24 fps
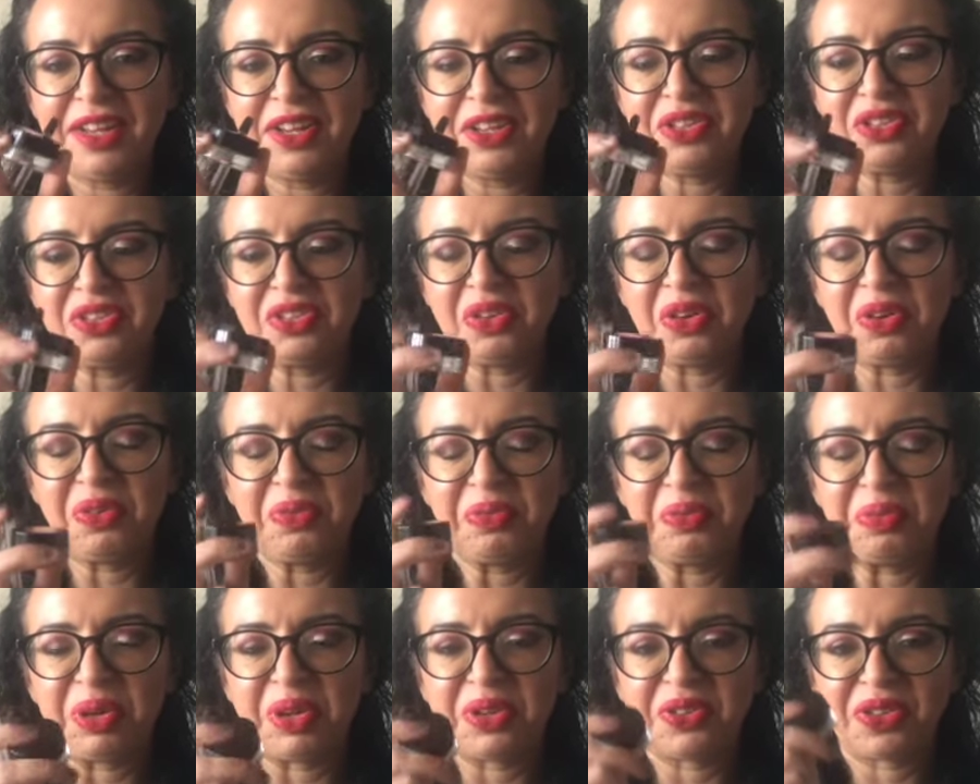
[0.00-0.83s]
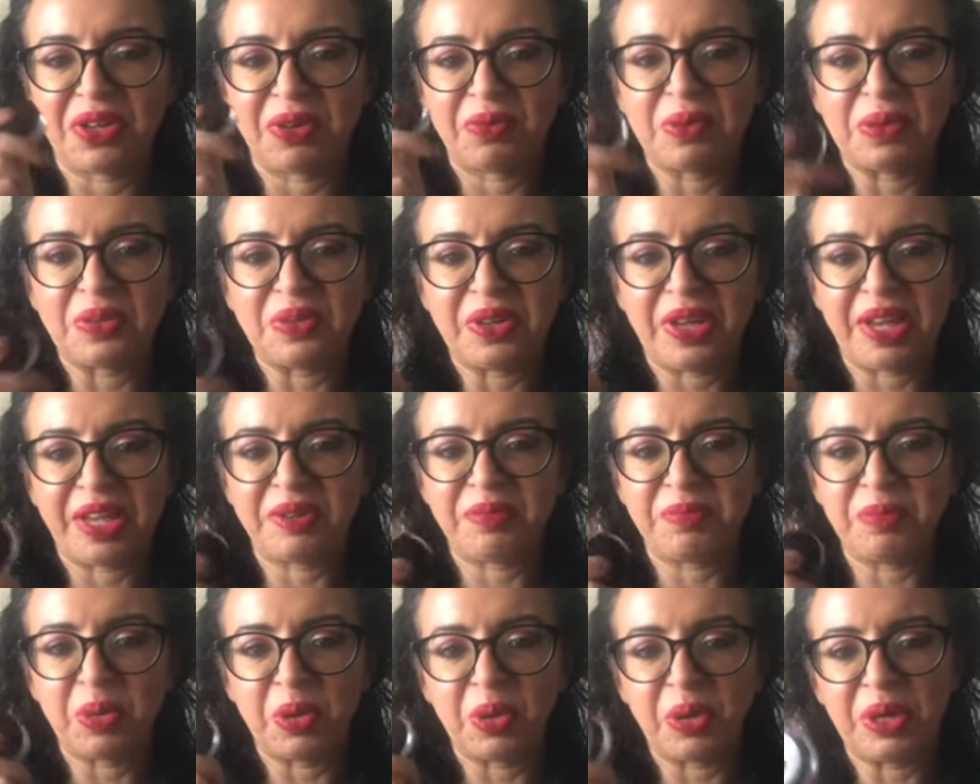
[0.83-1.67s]
So, because I want to
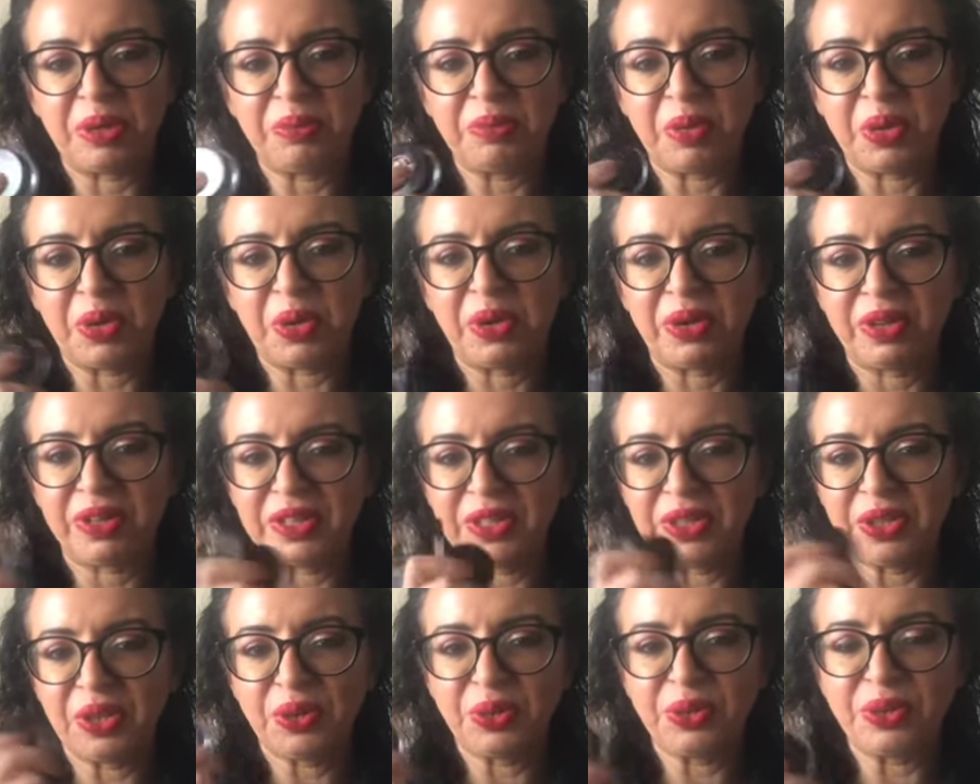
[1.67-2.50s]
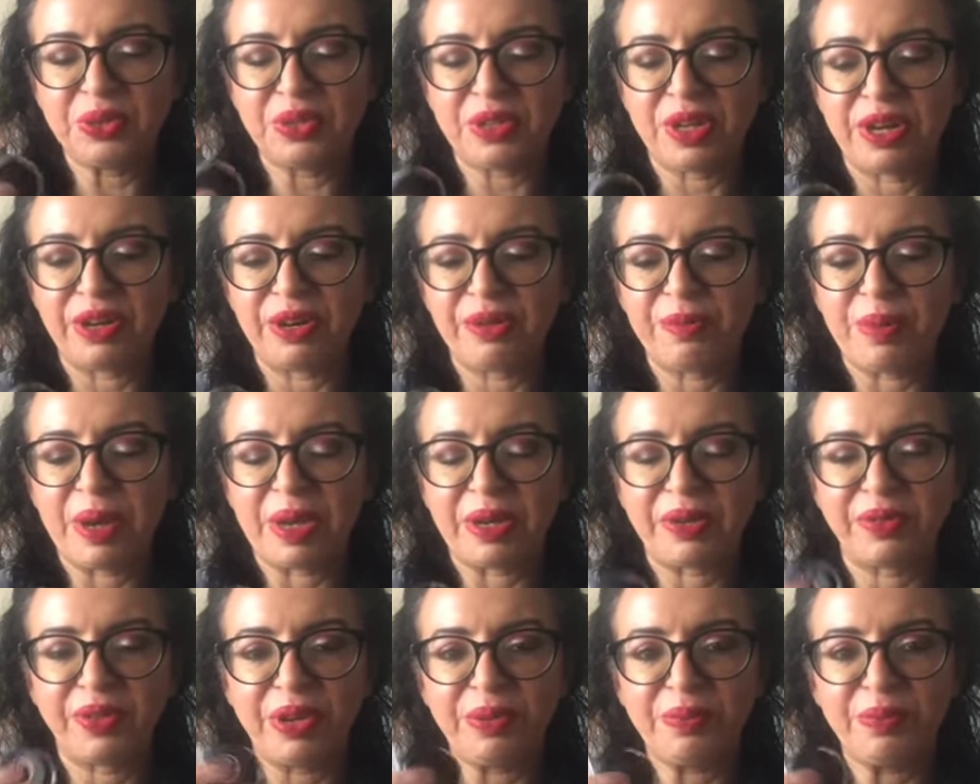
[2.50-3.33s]
get more and more, you know, use out of my cream